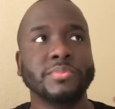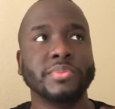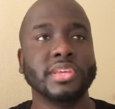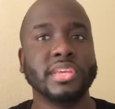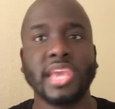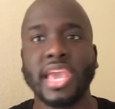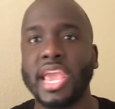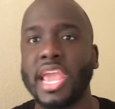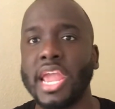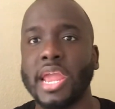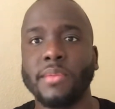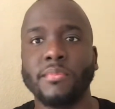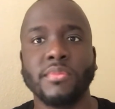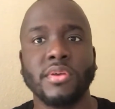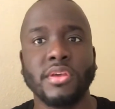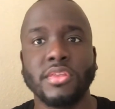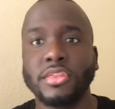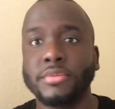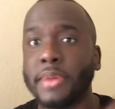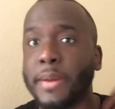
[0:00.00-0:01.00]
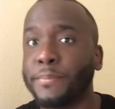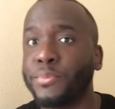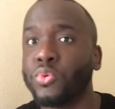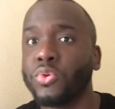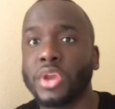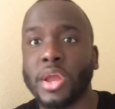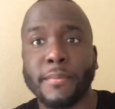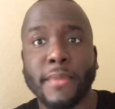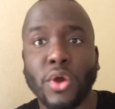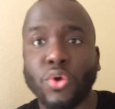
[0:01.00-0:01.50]
became the
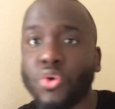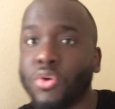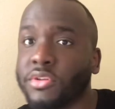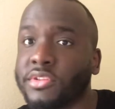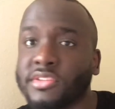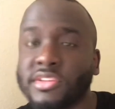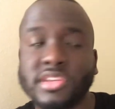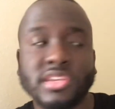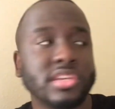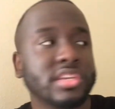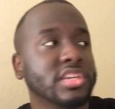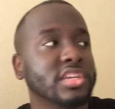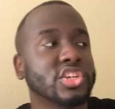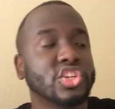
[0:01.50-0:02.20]
Maputla Makoti,